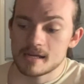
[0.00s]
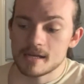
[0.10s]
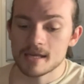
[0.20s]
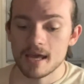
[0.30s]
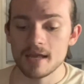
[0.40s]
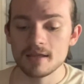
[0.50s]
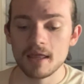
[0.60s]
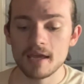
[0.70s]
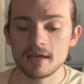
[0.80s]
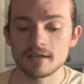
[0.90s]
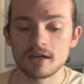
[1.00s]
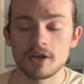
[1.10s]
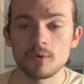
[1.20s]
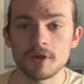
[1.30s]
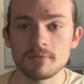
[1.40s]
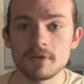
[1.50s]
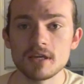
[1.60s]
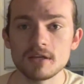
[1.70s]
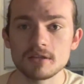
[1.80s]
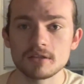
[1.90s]
it kind of like annoyed
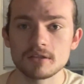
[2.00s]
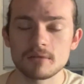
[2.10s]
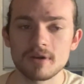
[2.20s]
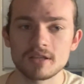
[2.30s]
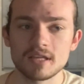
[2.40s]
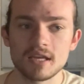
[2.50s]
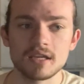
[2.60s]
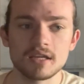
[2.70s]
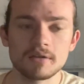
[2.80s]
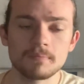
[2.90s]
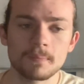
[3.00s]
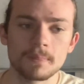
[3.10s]
me about the ending.